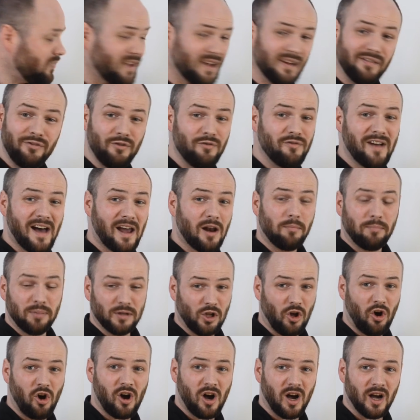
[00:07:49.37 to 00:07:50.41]
If you've got a
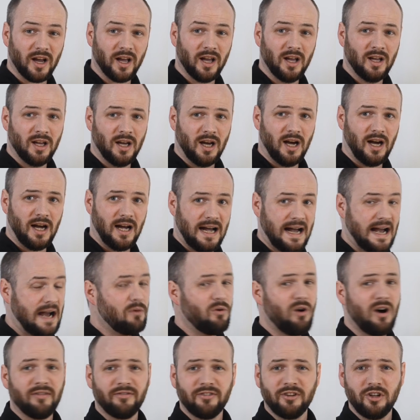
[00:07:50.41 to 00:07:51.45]
blog,
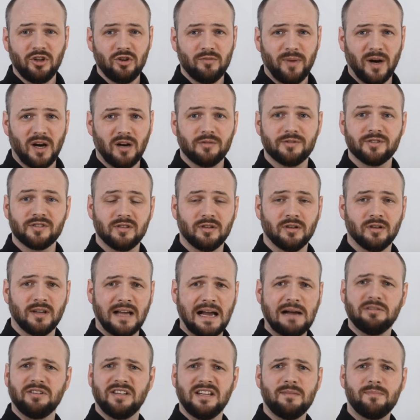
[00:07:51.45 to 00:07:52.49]
how often do you post?
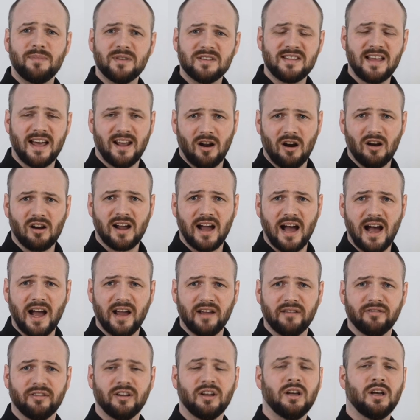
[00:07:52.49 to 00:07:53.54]
How deep is that
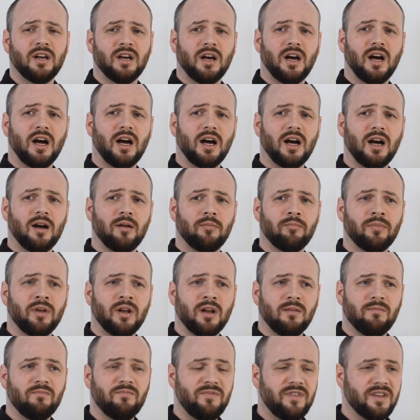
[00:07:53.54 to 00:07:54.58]
archive?
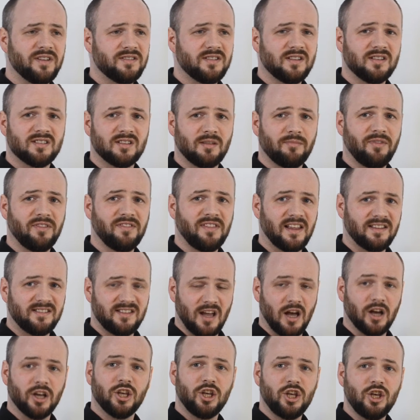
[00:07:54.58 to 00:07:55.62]
This is something that's
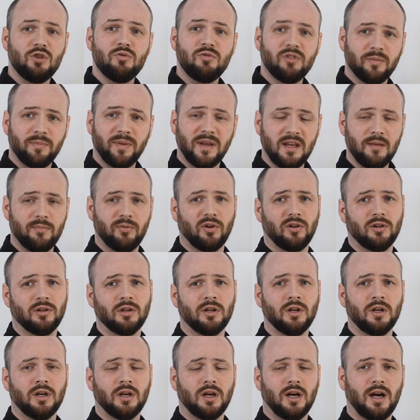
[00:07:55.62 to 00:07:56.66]
a cue to
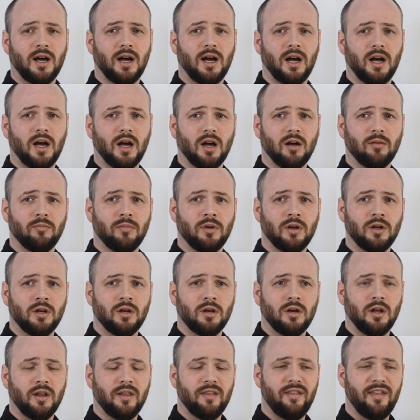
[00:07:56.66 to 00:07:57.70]
people
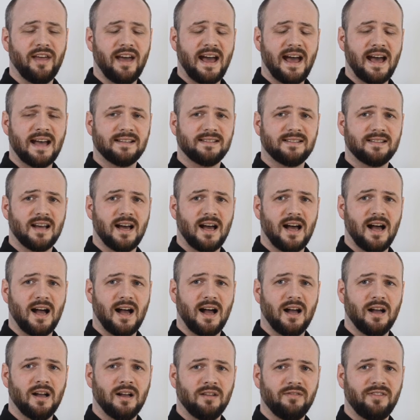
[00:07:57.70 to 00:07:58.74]
that
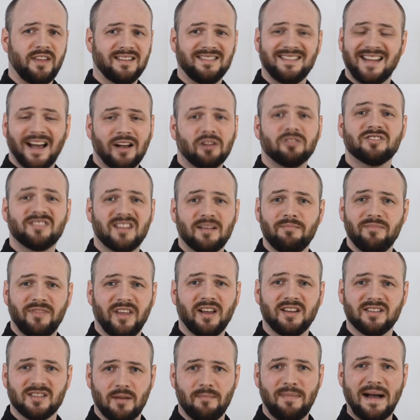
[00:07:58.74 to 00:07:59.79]
tells them
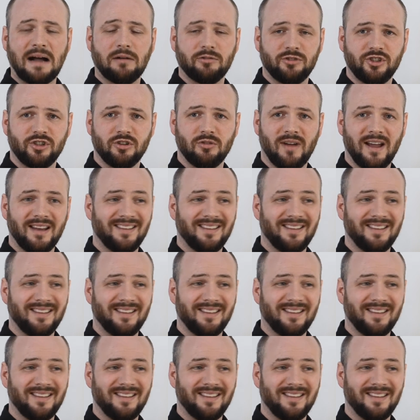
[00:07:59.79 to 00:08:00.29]
things about you,